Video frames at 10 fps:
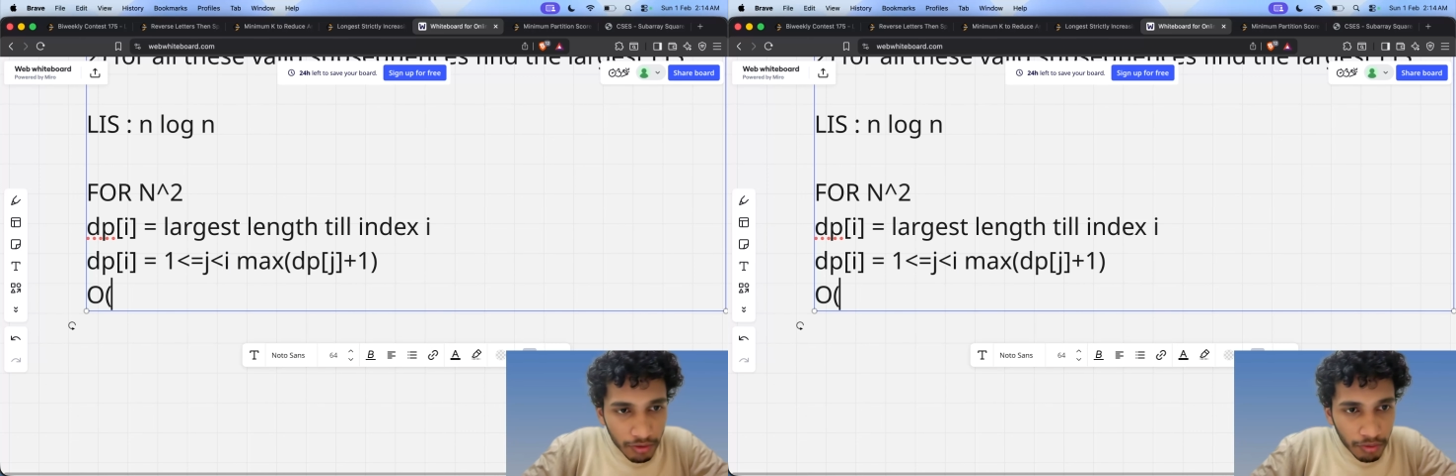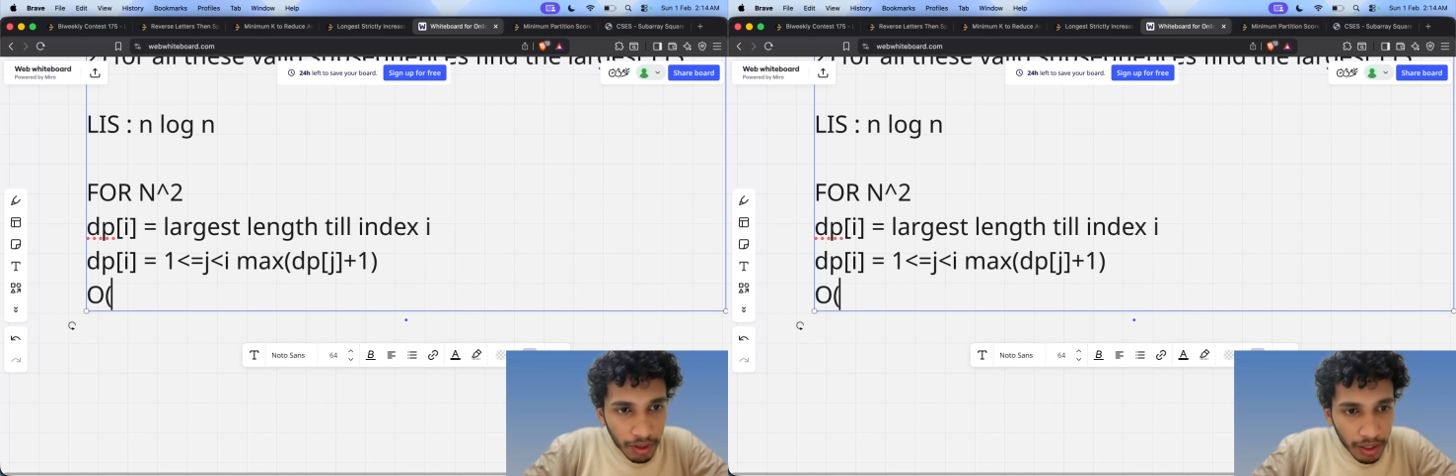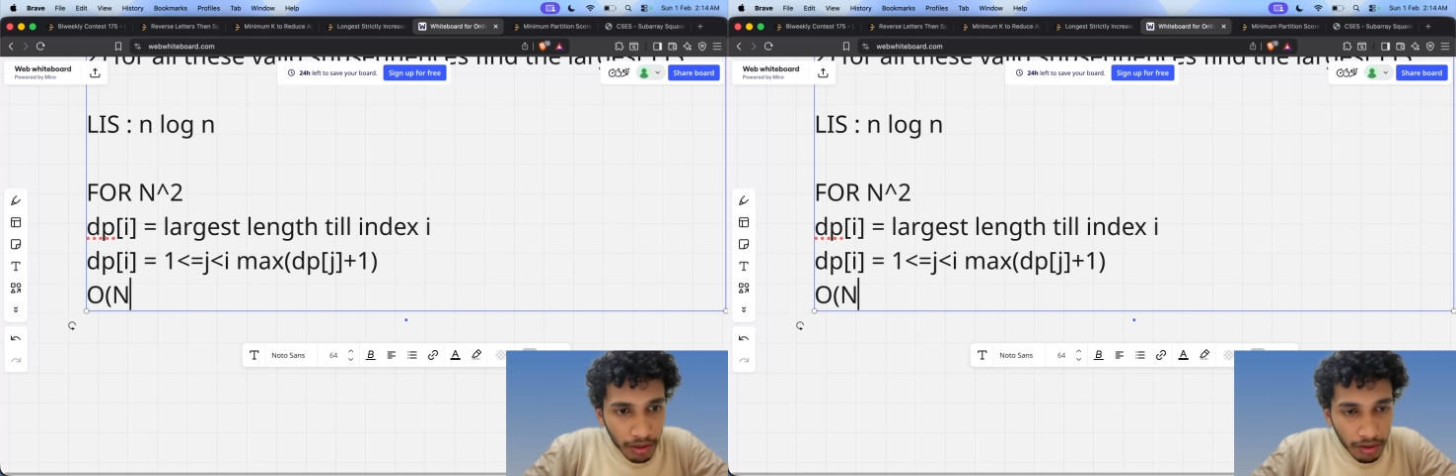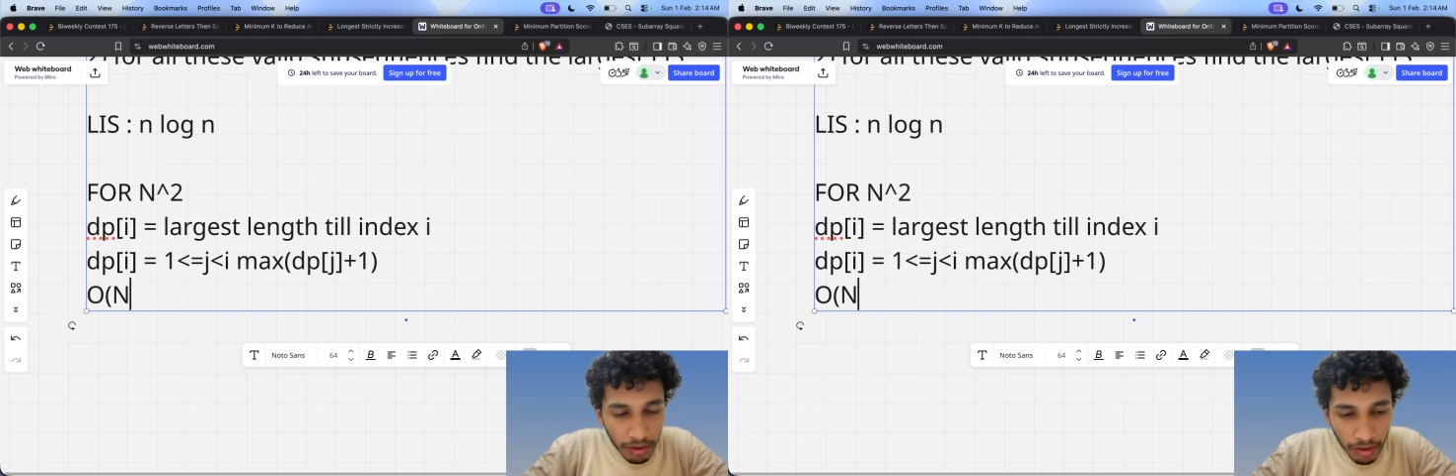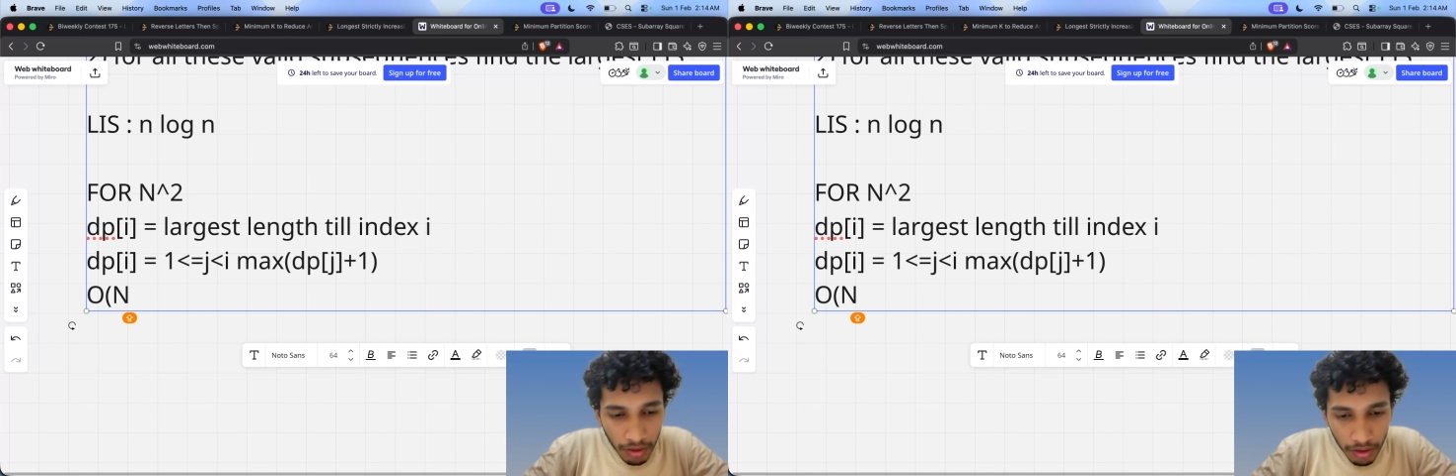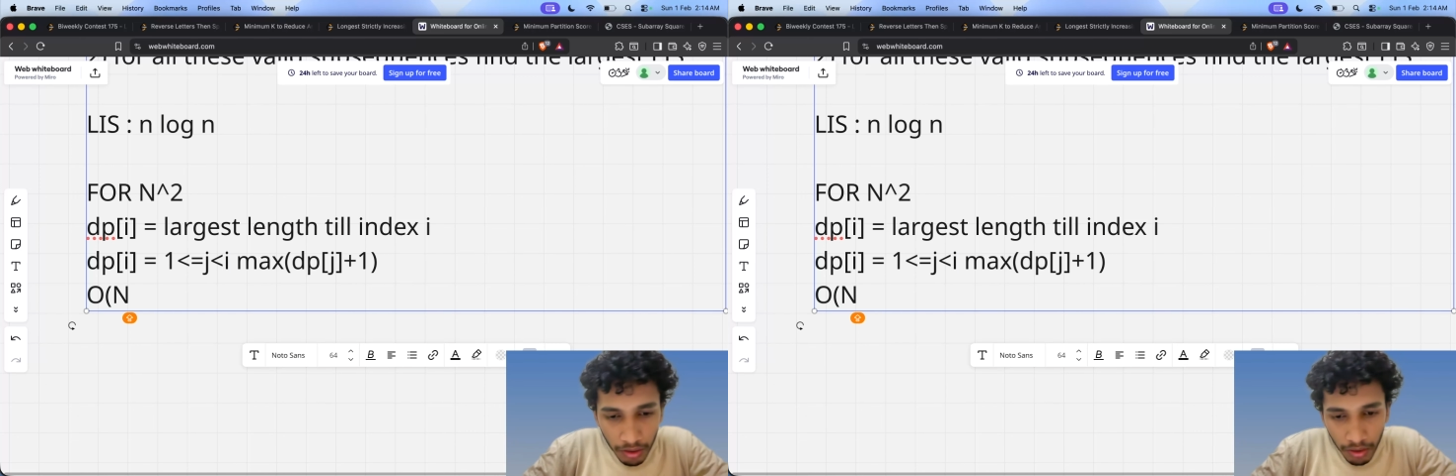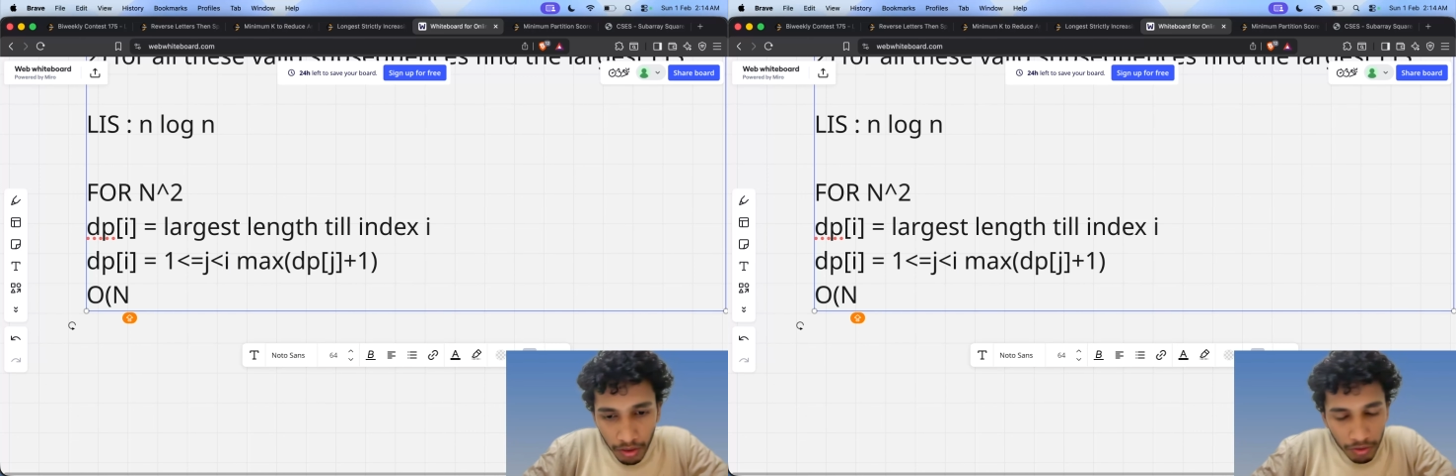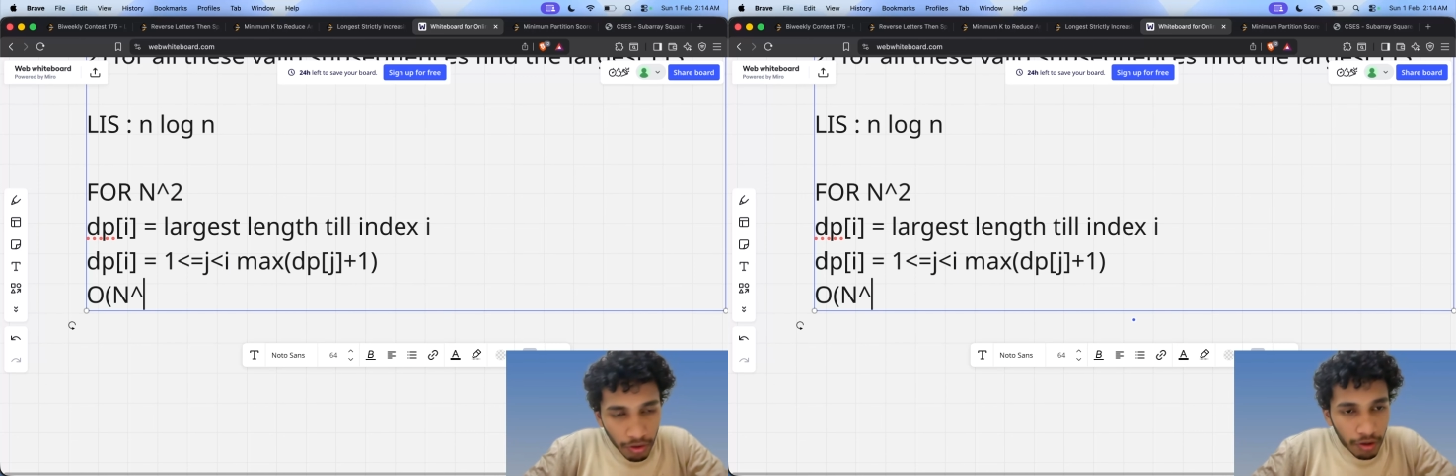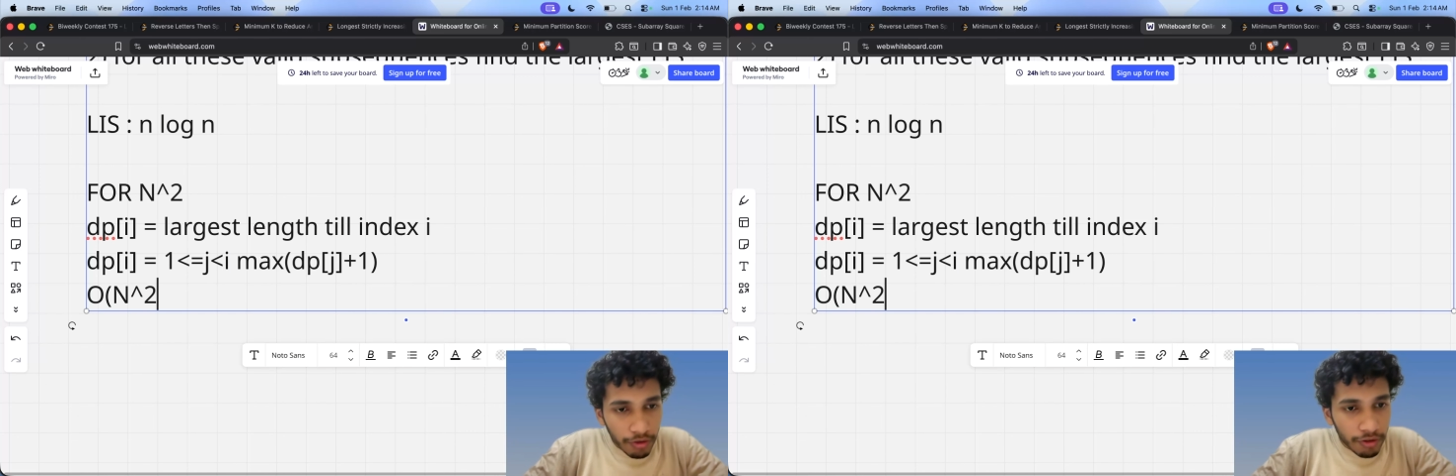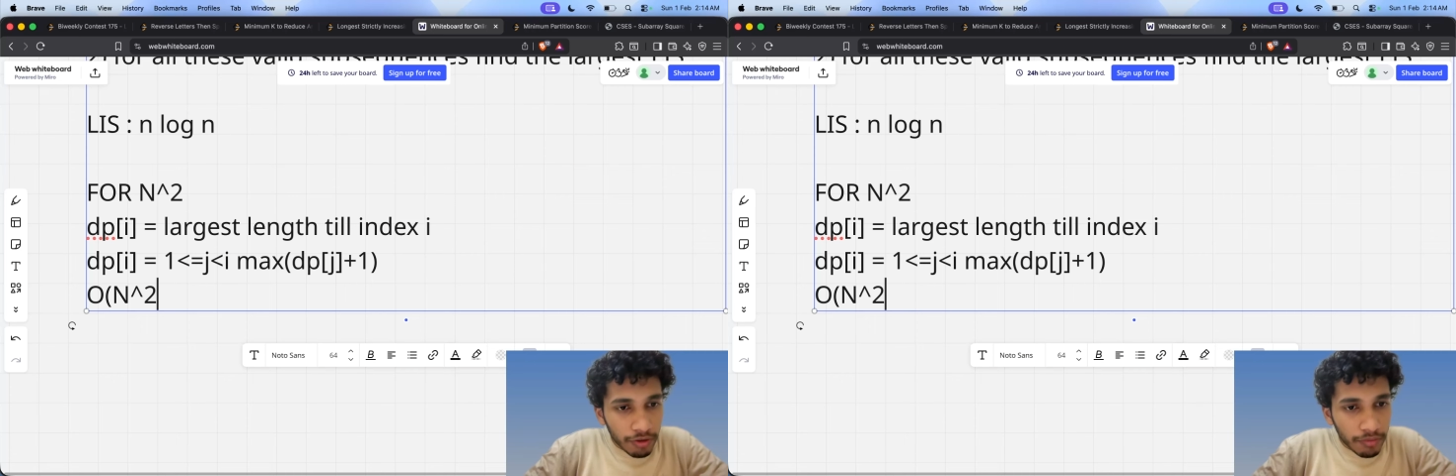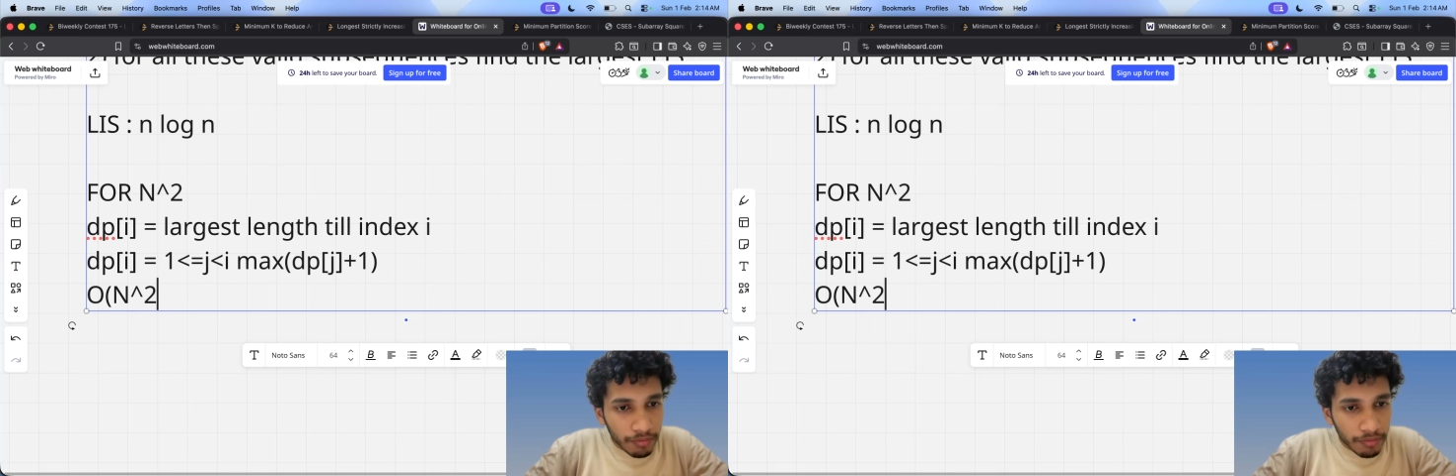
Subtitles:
square solution.